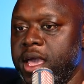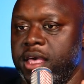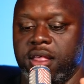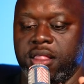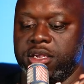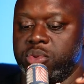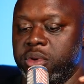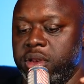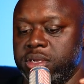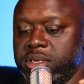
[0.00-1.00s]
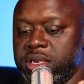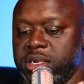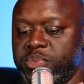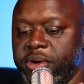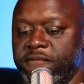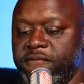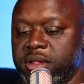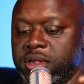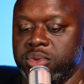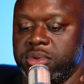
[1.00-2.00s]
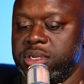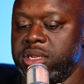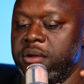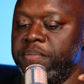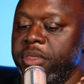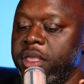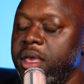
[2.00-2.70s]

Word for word: And then this one is, is perfect. This one's done.